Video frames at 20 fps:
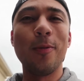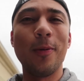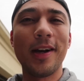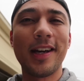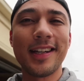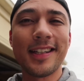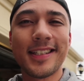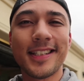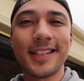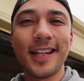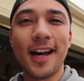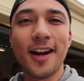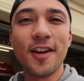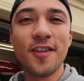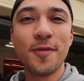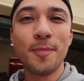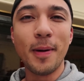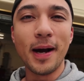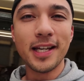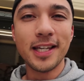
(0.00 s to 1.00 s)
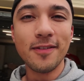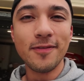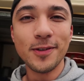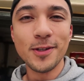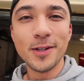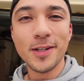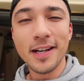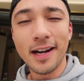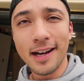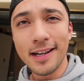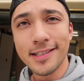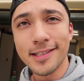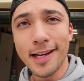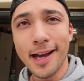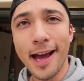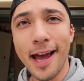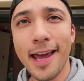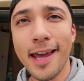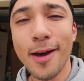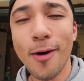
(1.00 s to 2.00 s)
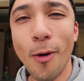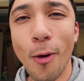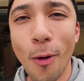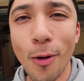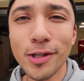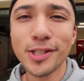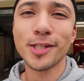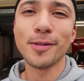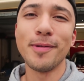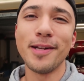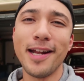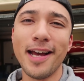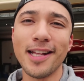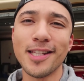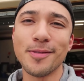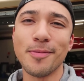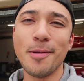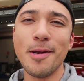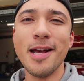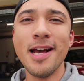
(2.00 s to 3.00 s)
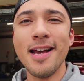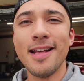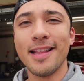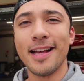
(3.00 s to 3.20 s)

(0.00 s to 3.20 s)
We're gonna start off by giving you guys an awesome announcement